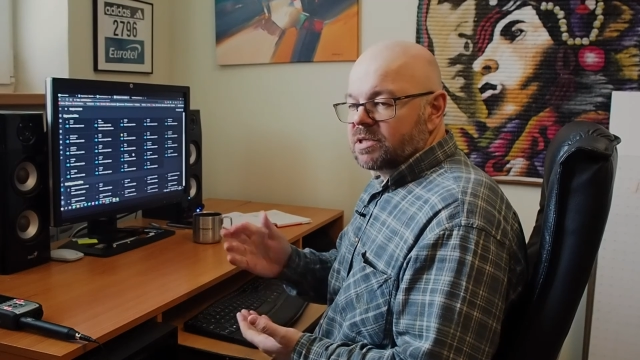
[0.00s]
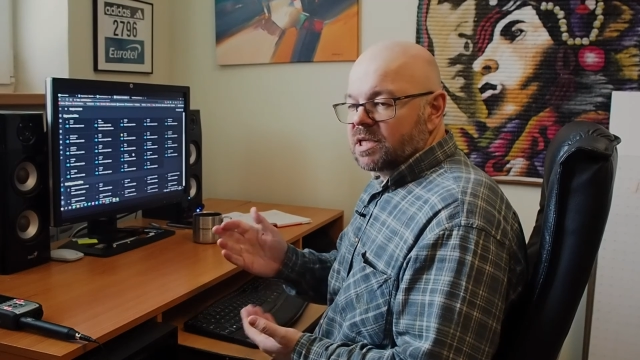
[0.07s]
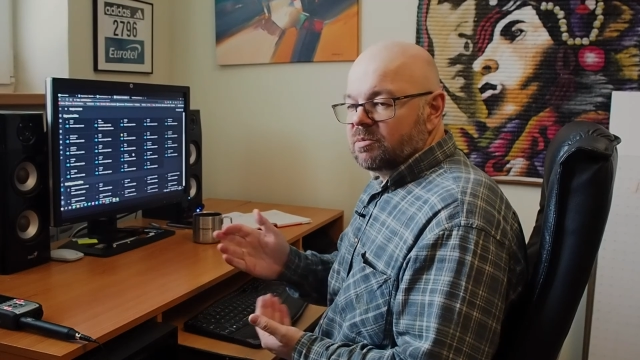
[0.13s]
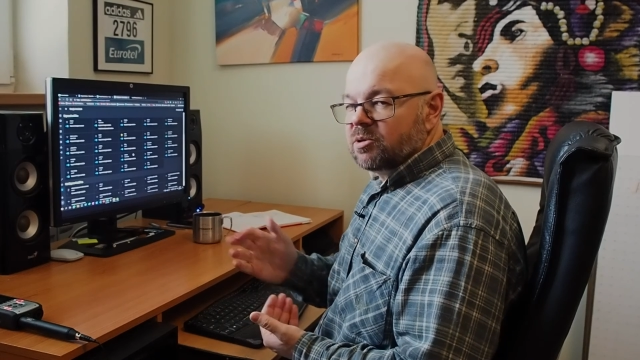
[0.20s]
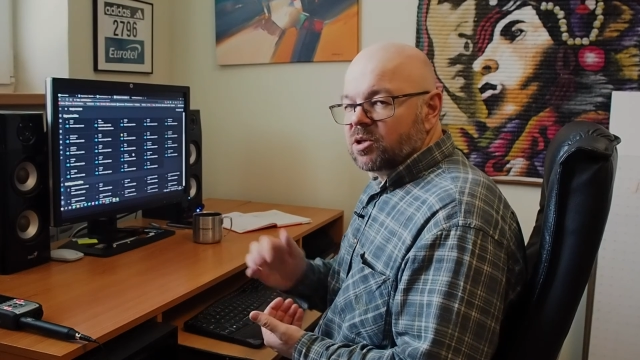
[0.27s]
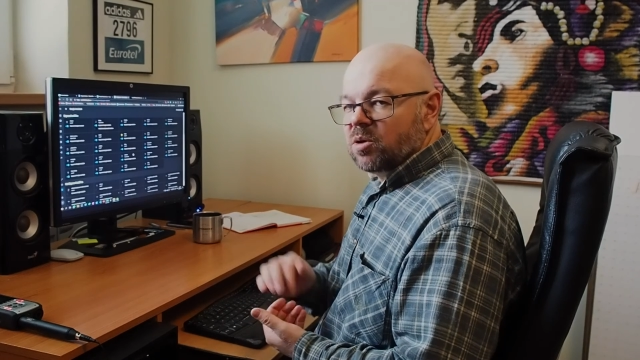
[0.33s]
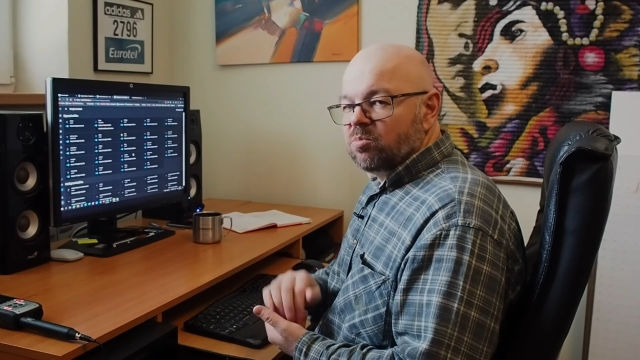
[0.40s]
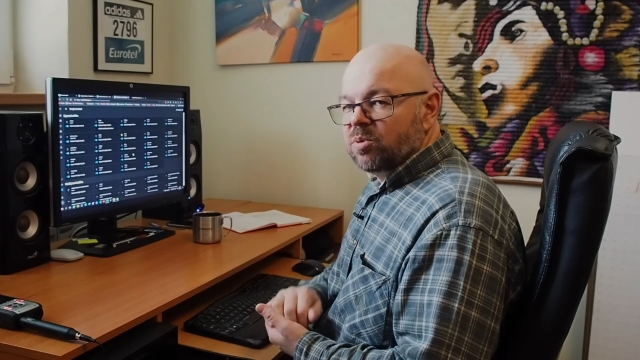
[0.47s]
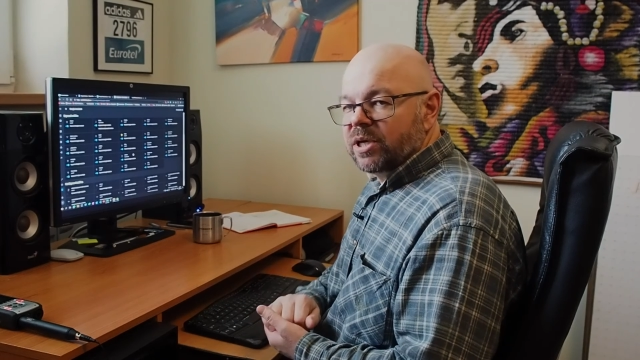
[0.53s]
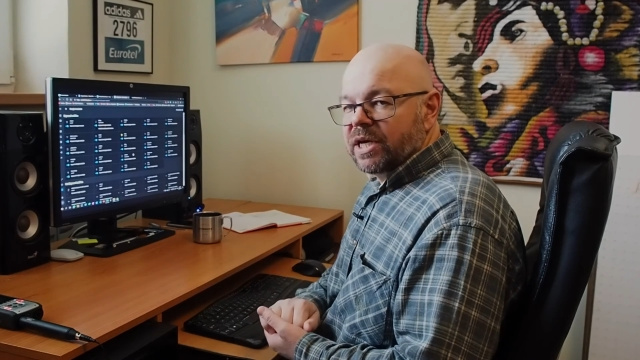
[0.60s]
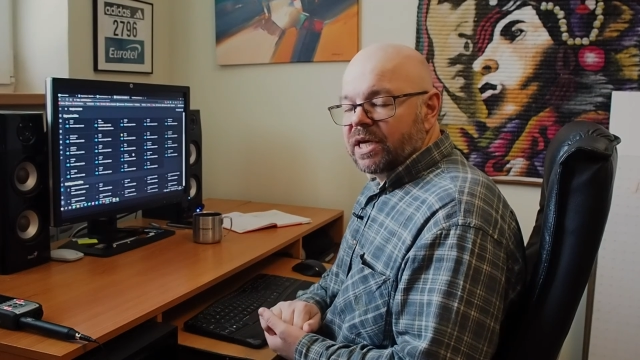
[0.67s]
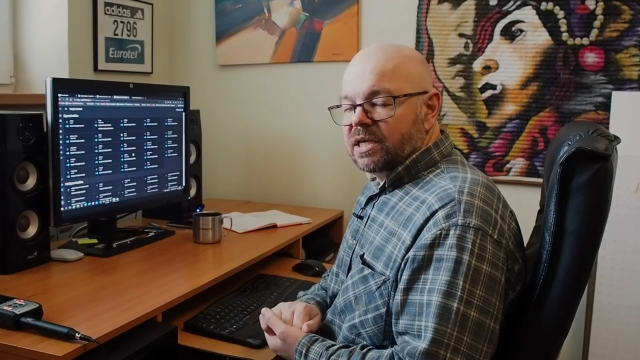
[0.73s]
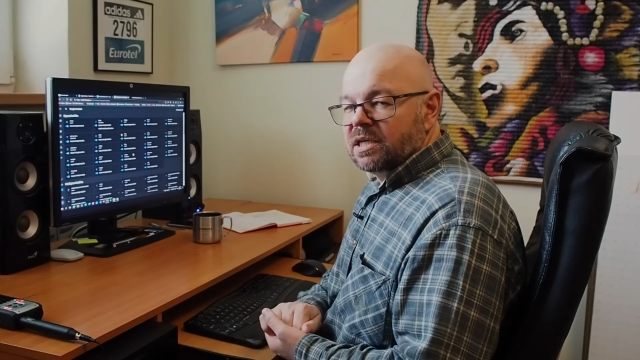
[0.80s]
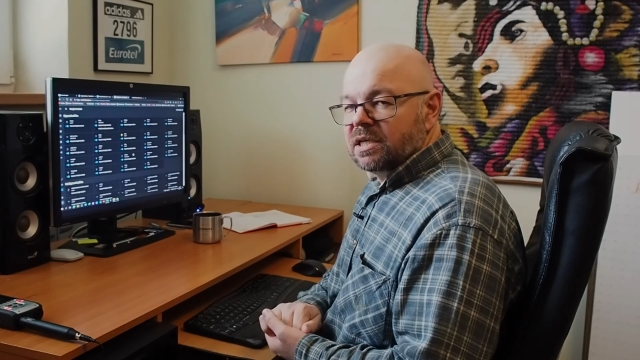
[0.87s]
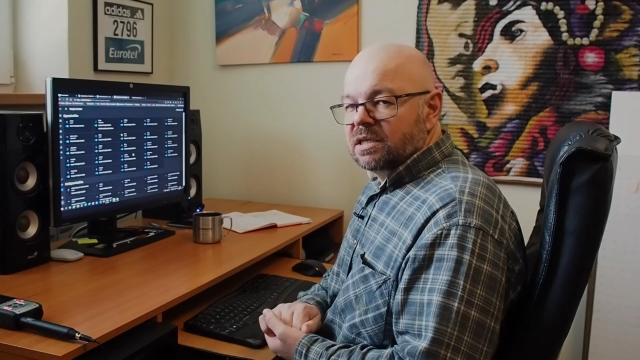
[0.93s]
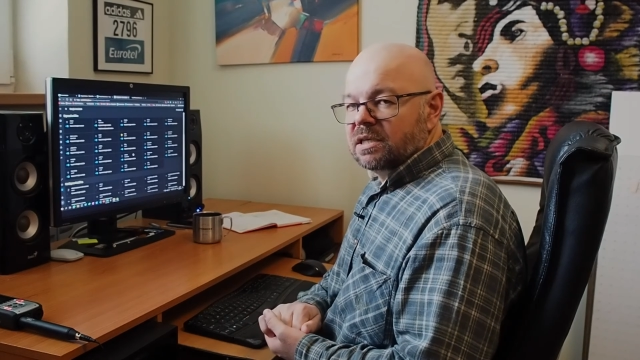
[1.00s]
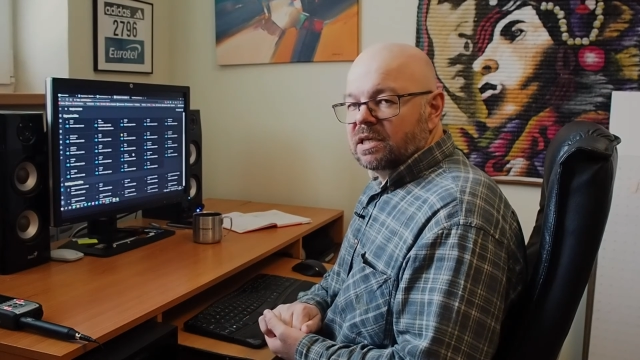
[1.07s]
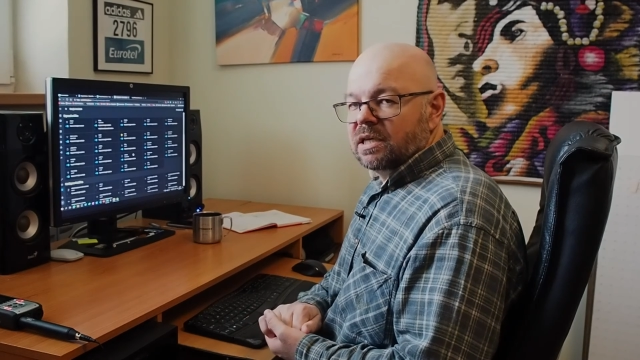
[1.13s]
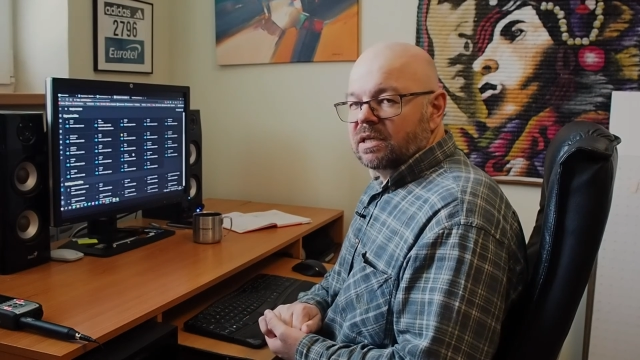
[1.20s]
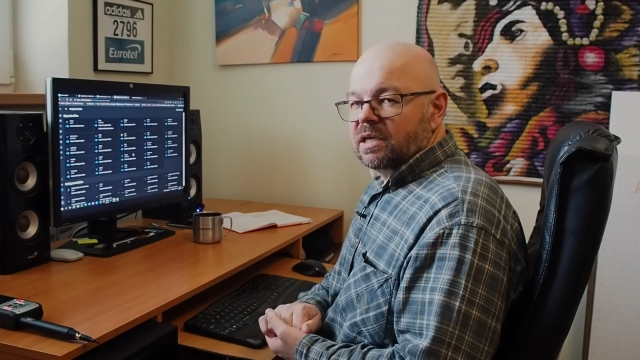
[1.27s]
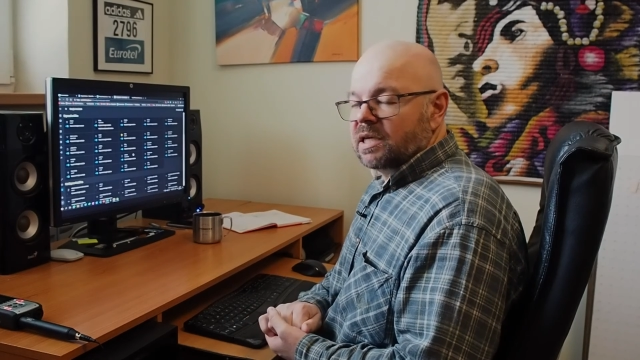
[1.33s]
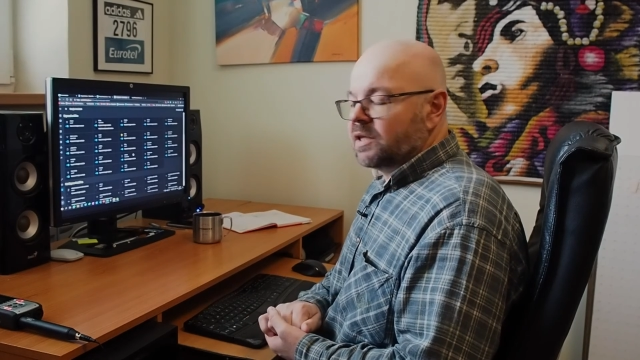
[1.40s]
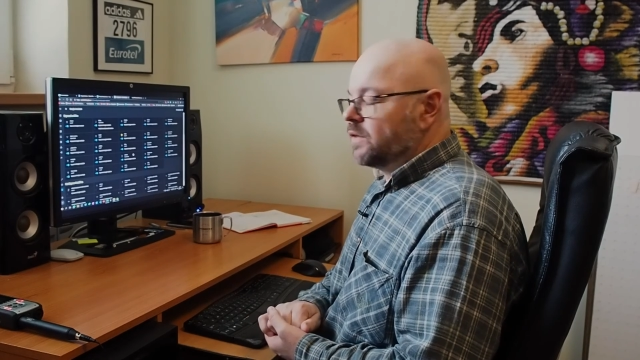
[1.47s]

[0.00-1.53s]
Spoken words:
a little bit complicated. And the other